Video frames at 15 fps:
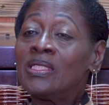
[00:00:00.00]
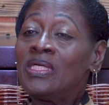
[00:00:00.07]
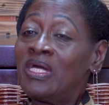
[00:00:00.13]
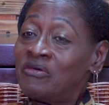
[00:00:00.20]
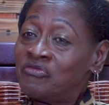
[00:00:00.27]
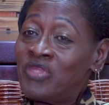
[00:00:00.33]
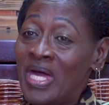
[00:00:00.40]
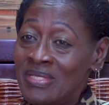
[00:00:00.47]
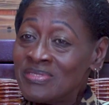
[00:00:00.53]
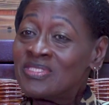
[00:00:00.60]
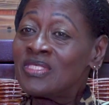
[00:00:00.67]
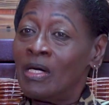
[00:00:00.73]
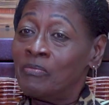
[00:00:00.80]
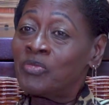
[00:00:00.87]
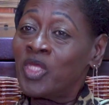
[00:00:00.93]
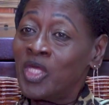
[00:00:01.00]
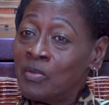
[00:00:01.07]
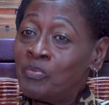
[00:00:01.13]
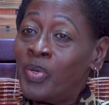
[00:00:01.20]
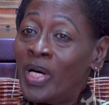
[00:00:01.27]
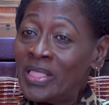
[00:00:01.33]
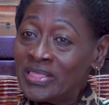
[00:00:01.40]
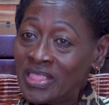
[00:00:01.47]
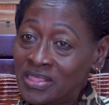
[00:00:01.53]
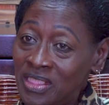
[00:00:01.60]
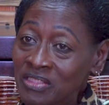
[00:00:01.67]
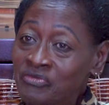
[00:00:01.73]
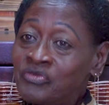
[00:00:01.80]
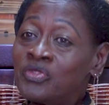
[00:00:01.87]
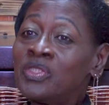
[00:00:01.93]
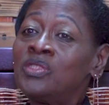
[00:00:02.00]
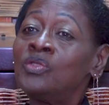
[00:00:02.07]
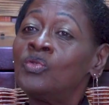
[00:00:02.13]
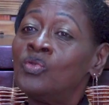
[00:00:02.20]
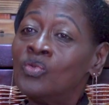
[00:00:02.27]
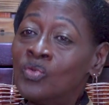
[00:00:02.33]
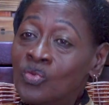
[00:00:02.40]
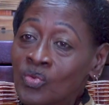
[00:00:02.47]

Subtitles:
Give them something positive to do.